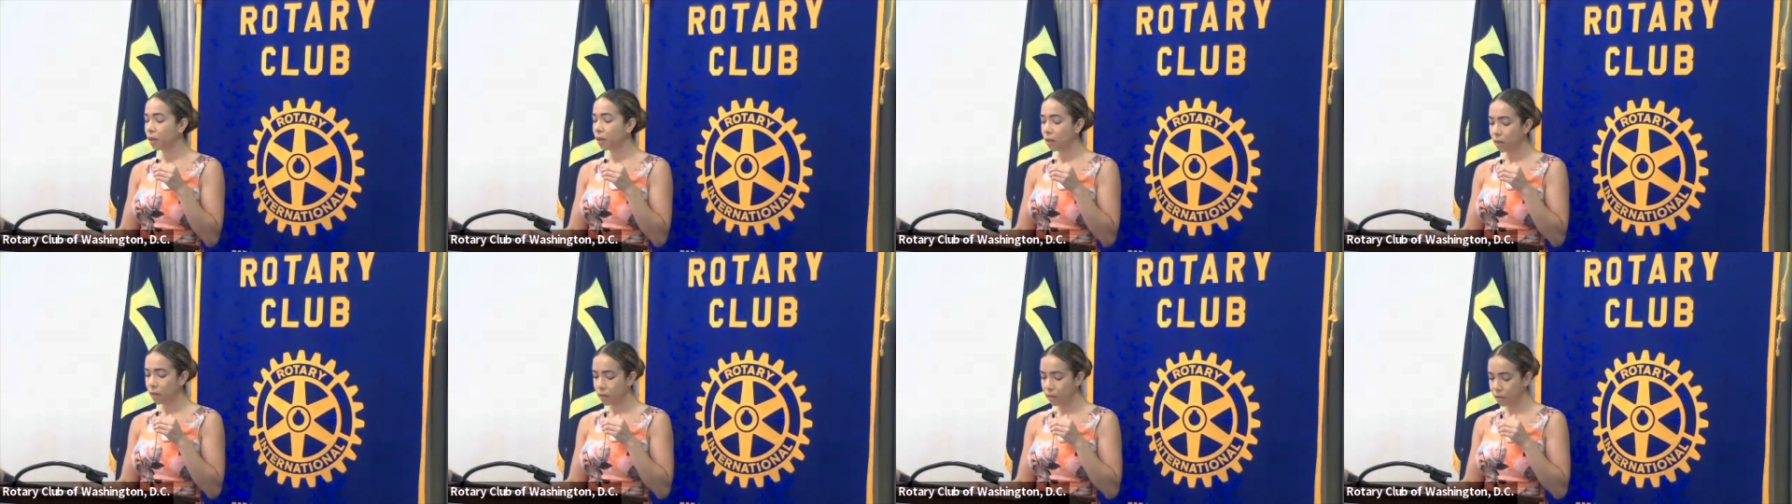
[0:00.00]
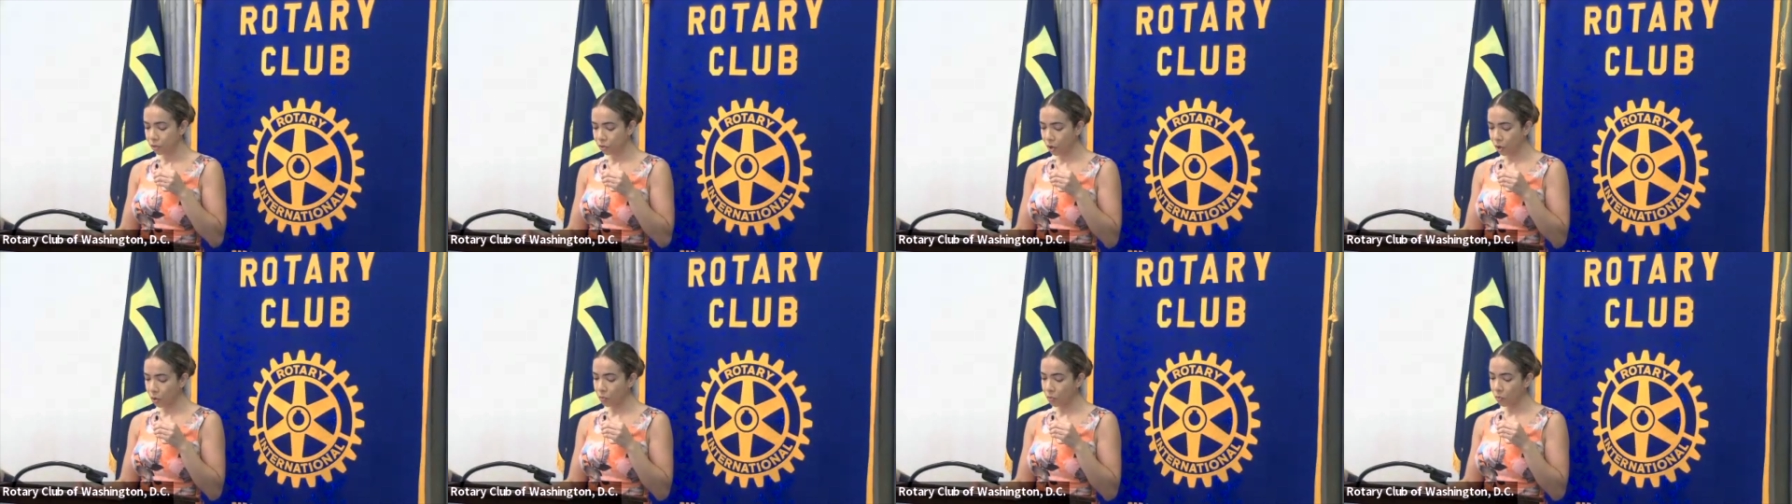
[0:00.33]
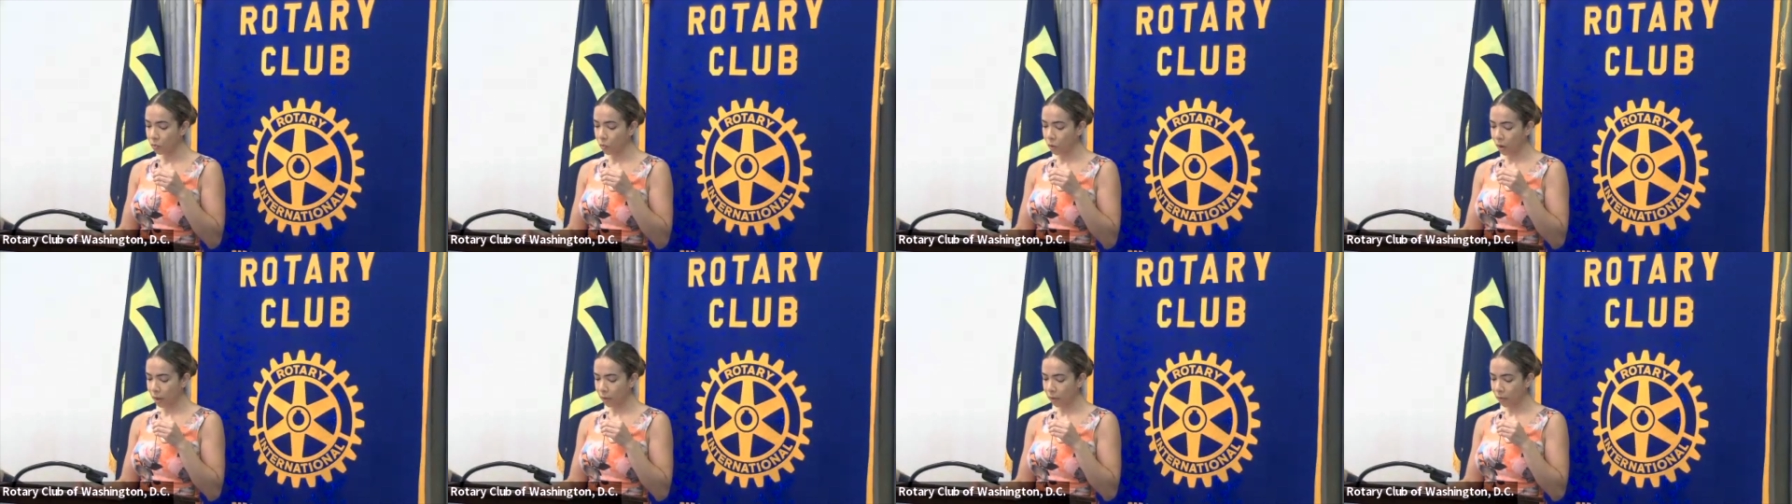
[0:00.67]
His
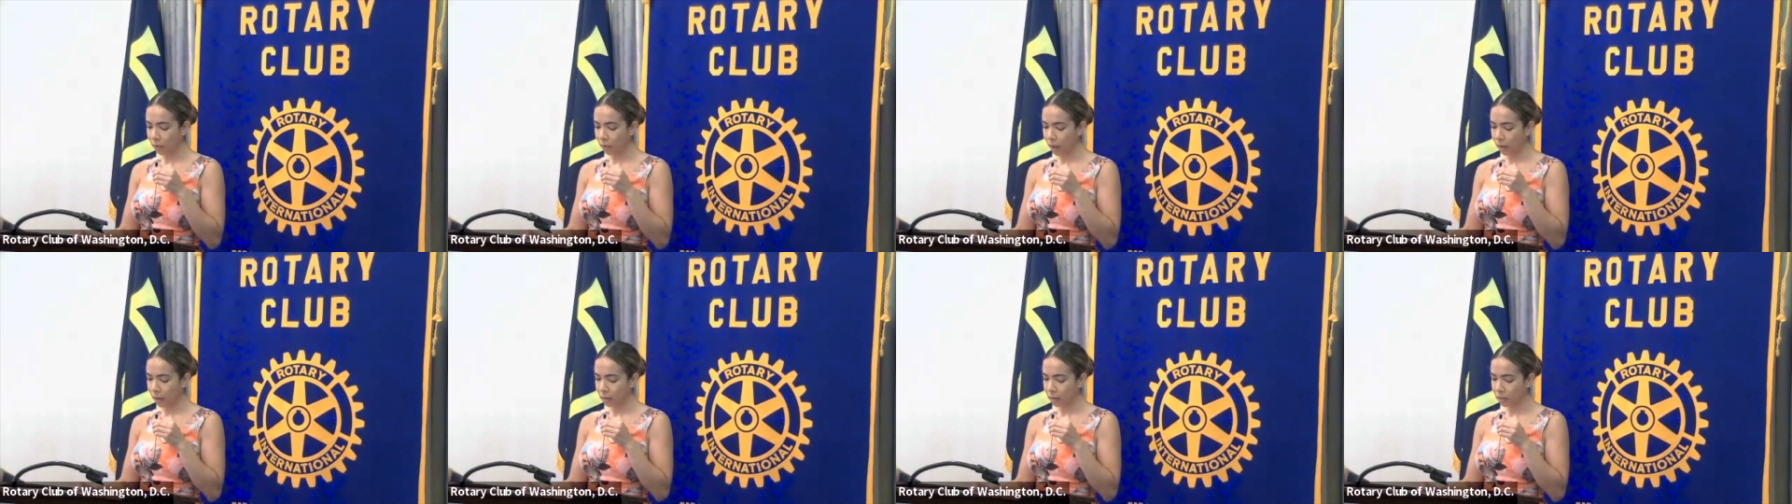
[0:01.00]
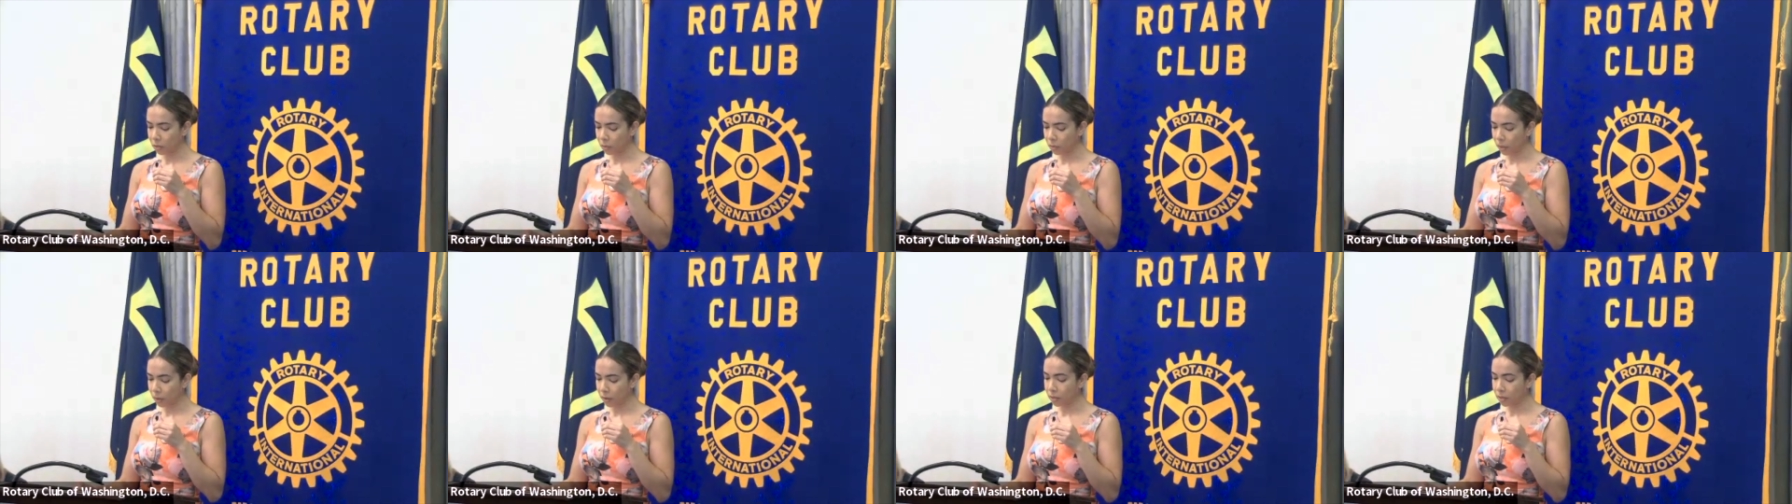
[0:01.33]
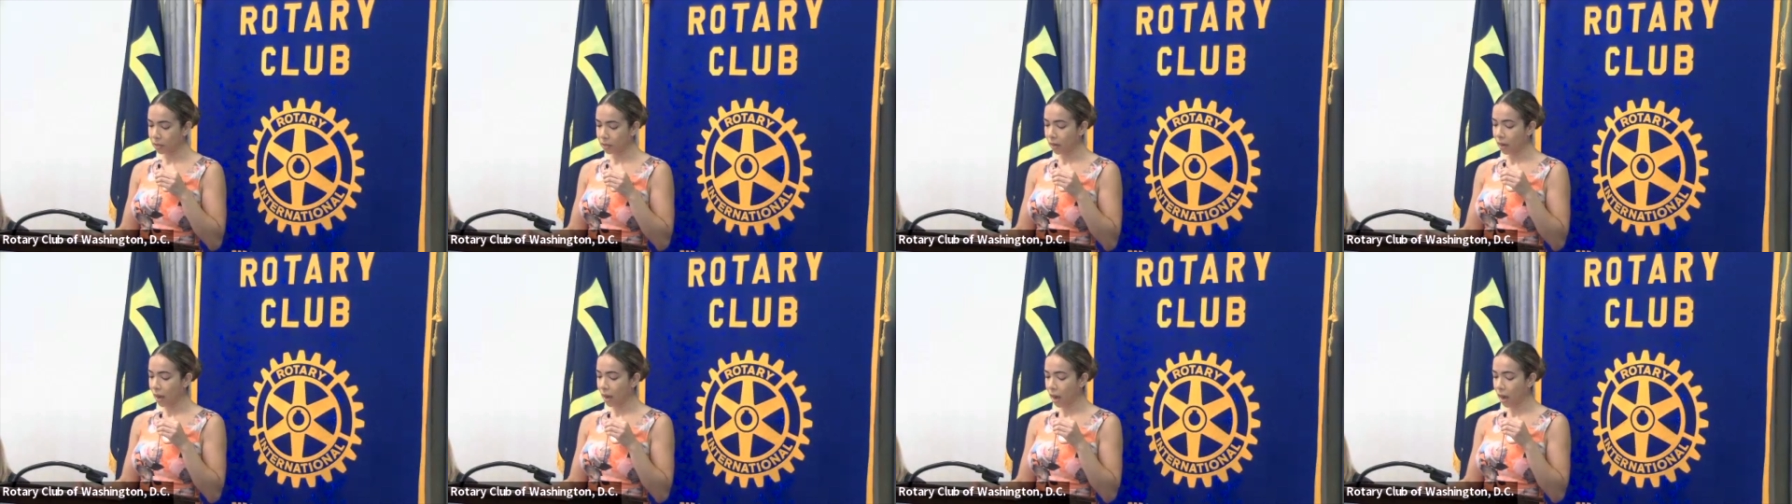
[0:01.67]
own wife had
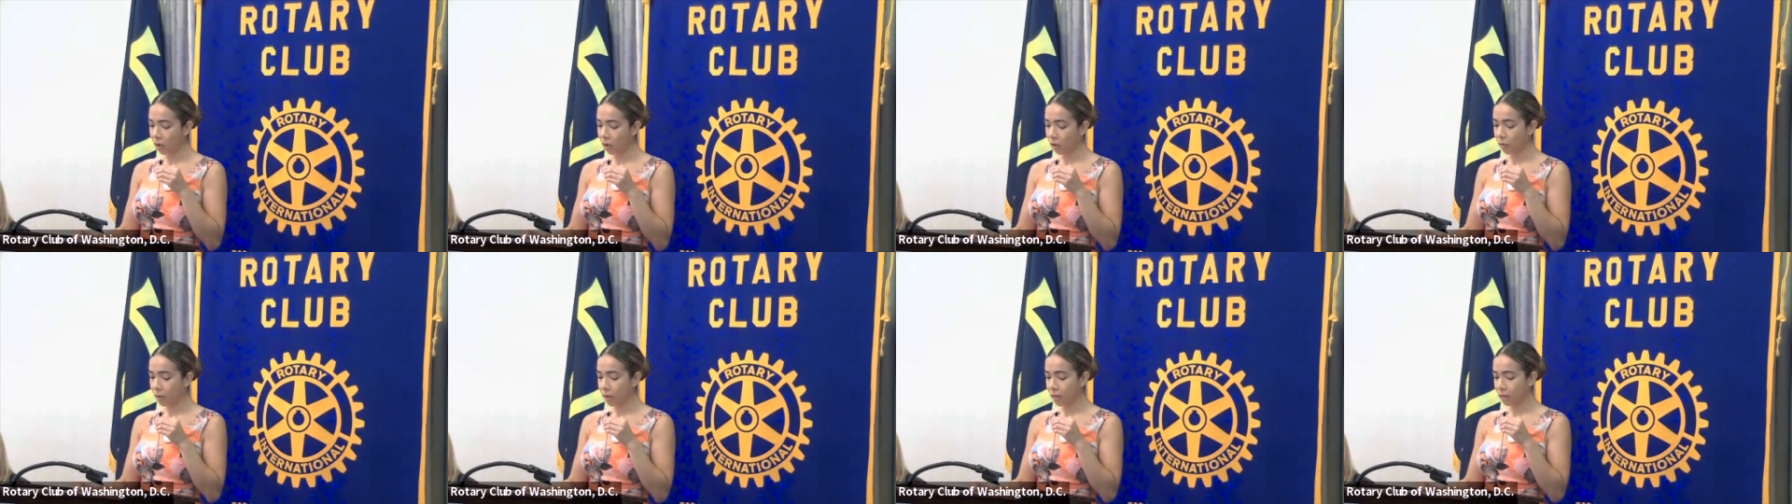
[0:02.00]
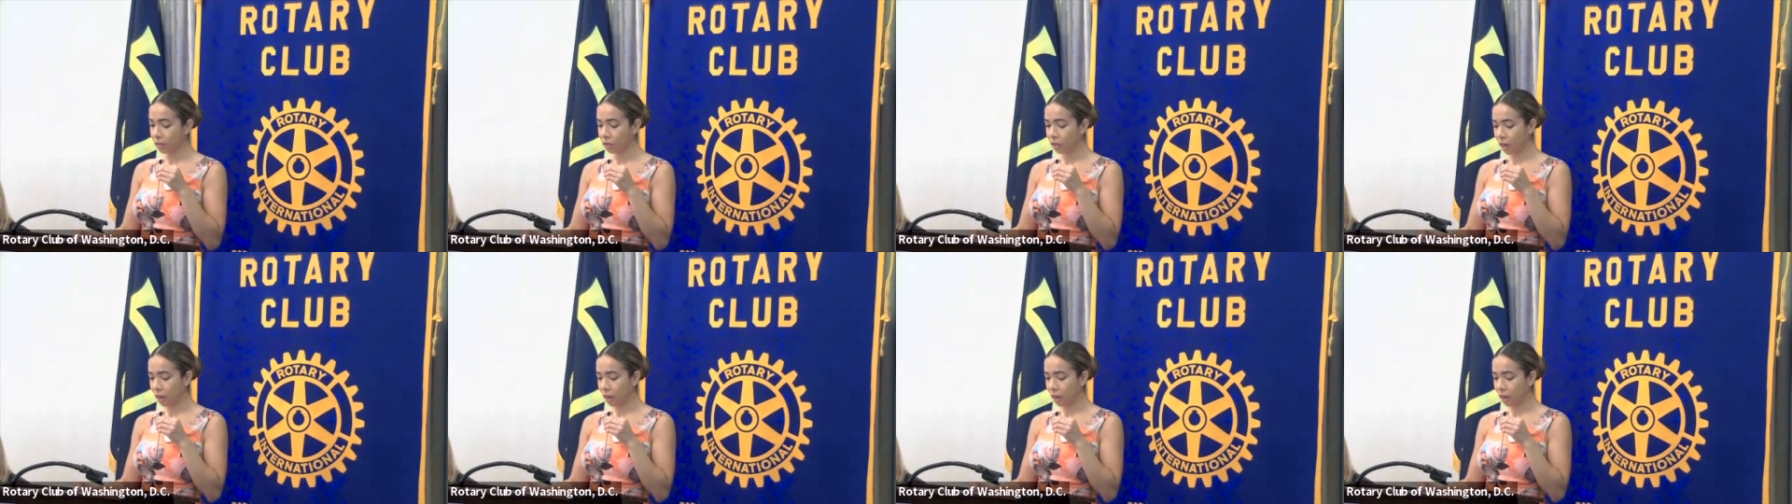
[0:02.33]
experienced a harrowing